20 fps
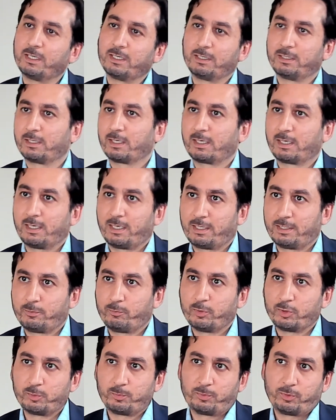in the gland
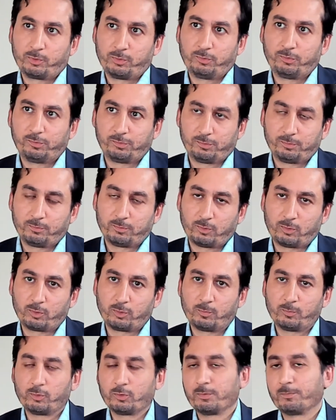which produce
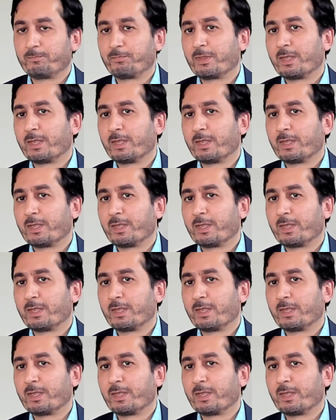hormone.